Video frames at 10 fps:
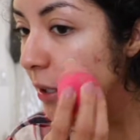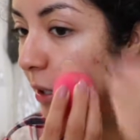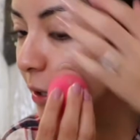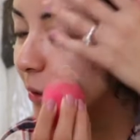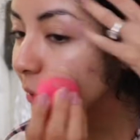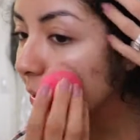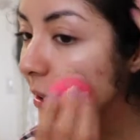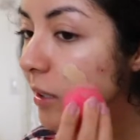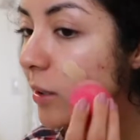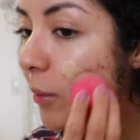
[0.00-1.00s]
to use
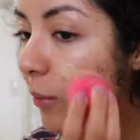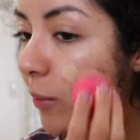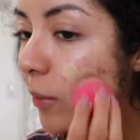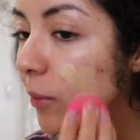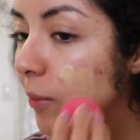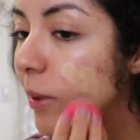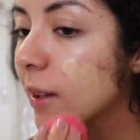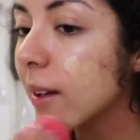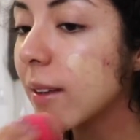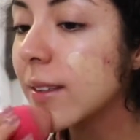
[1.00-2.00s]
this
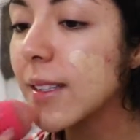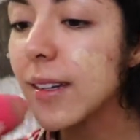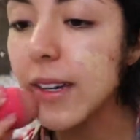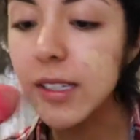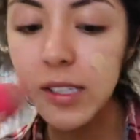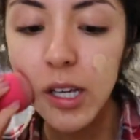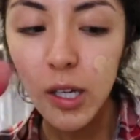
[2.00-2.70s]
because, like I